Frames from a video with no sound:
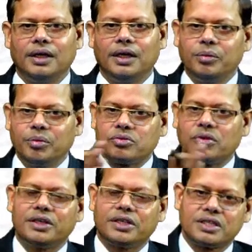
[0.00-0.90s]

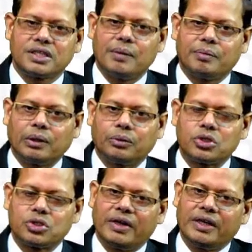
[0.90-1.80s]
Individually it is capital
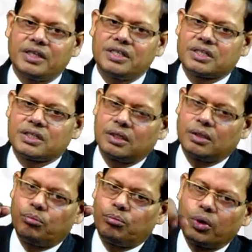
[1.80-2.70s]
goods. When it is
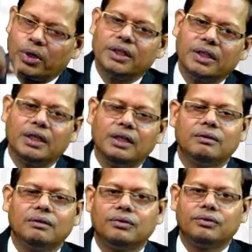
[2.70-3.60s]
put in the
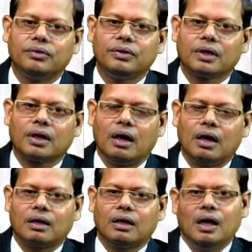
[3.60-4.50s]

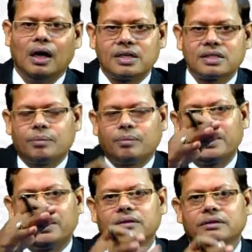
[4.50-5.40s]
car and
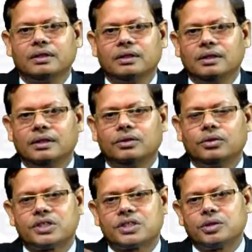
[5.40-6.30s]
supplied, though
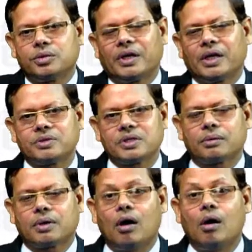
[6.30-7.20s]
it becomes a
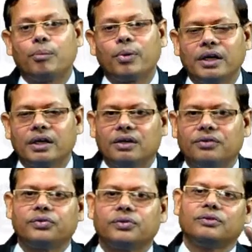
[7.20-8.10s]
component
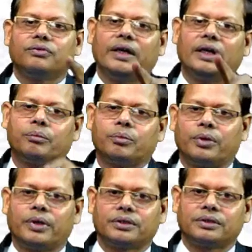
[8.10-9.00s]
of final
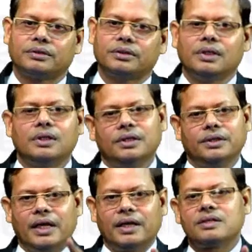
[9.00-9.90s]
product,
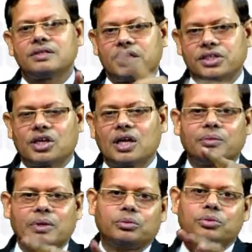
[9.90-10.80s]
then such
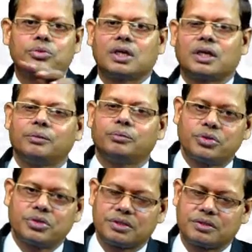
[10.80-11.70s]
capital goods are
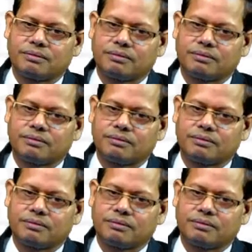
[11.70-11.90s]
inputs.